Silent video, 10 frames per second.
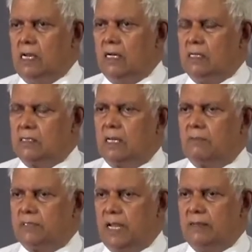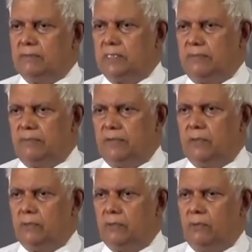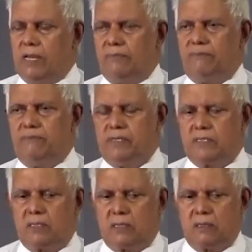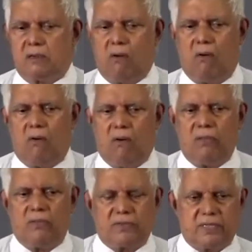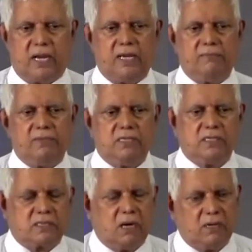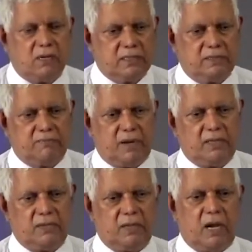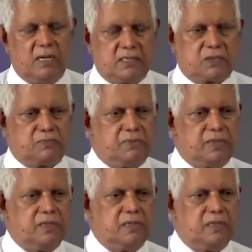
Now sometimes if a wife is all the time dishonored by the husband,